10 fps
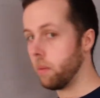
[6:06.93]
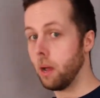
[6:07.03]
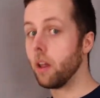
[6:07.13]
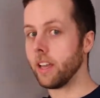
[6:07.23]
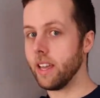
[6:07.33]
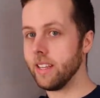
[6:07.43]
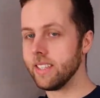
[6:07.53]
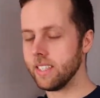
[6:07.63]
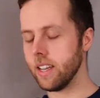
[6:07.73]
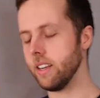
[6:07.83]
I like
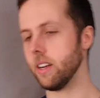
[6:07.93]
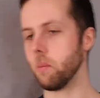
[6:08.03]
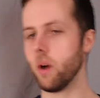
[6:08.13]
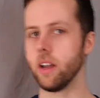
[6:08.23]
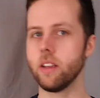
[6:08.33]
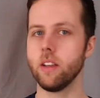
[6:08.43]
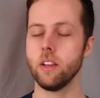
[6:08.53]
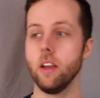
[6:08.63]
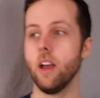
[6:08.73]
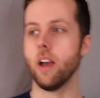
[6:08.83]
insanely wide,
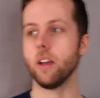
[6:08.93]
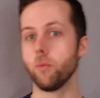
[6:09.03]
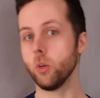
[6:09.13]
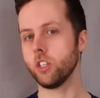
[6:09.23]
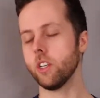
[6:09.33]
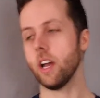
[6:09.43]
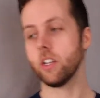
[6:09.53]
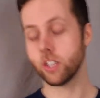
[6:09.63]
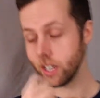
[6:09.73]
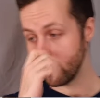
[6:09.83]
which
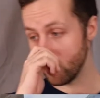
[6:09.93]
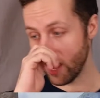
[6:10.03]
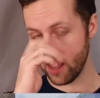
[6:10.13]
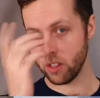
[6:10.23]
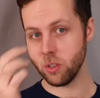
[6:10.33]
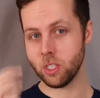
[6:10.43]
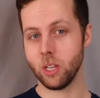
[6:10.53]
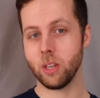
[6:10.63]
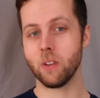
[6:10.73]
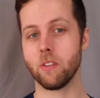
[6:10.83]
actually you can use
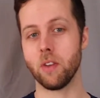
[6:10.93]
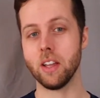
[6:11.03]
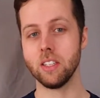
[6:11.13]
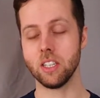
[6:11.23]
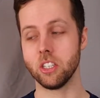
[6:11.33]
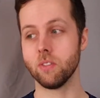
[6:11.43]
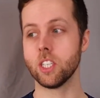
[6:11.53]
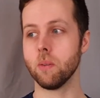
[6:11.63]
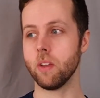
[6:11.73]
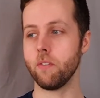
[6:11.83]
to your advantage.
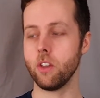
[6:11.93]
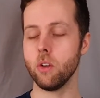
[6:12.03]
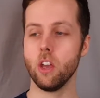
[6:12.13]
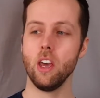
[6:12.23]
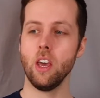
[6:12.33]
If you're